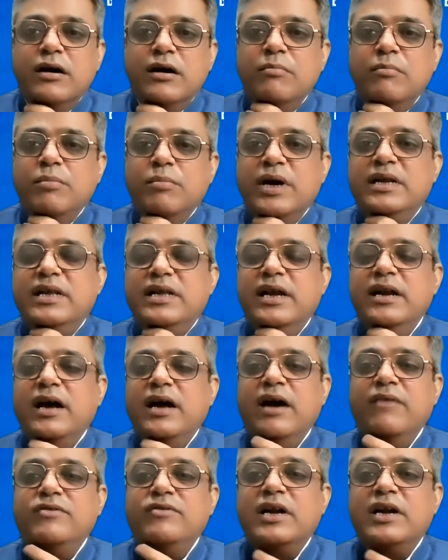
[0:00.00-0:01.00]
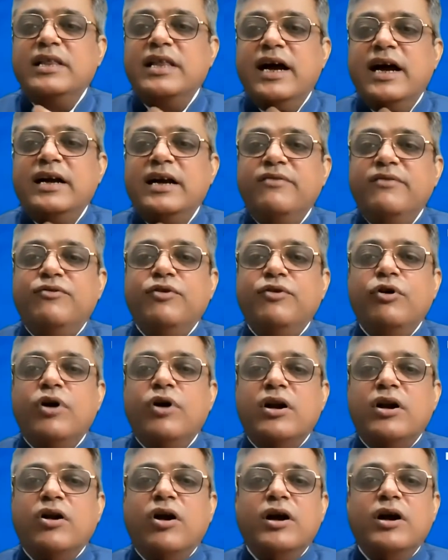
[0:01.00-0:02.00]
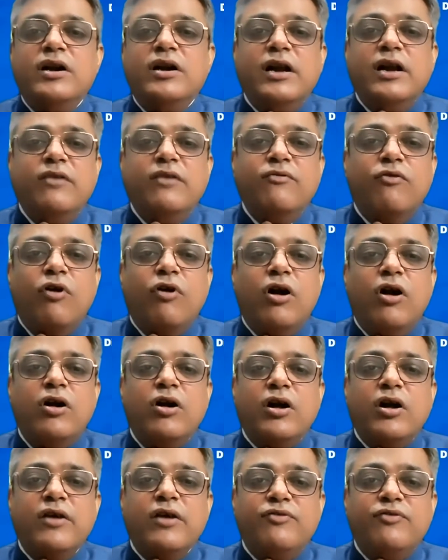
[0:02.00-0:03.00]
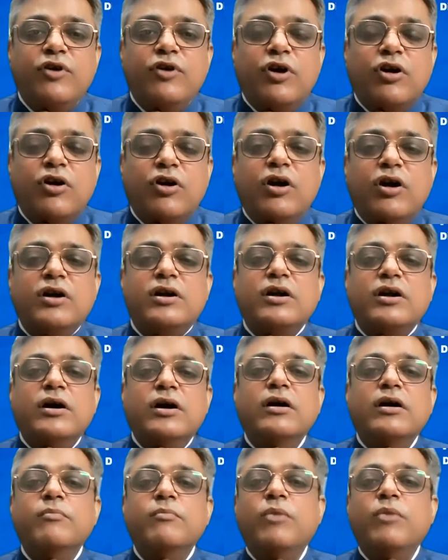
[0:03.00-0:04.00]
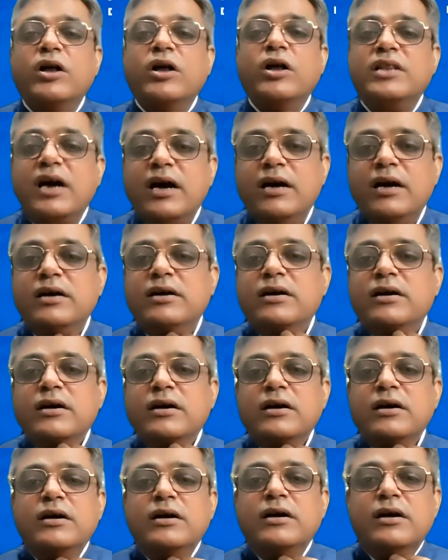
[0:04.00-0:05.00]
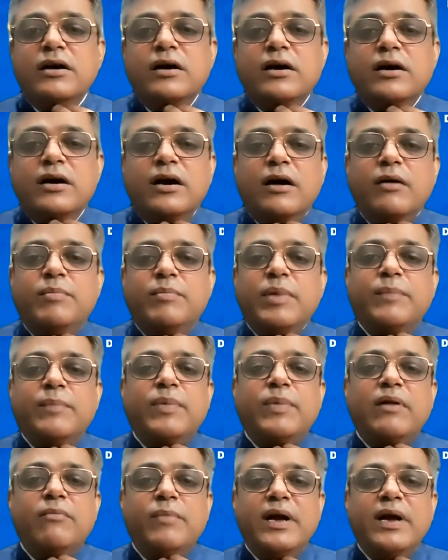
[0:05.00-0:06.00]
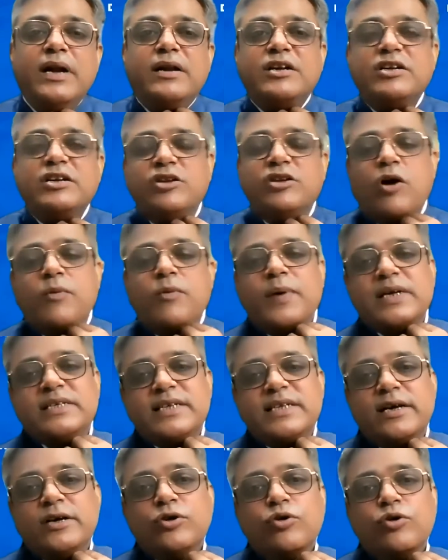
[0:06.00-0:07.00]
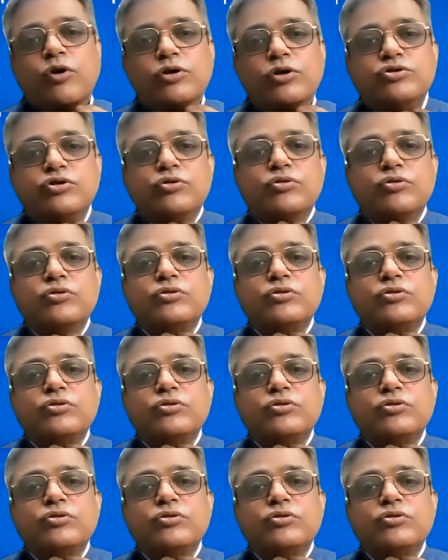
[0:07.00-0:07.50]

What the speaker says: But then after that, if you are not involved or if you are not bothered, people may stop asking you also.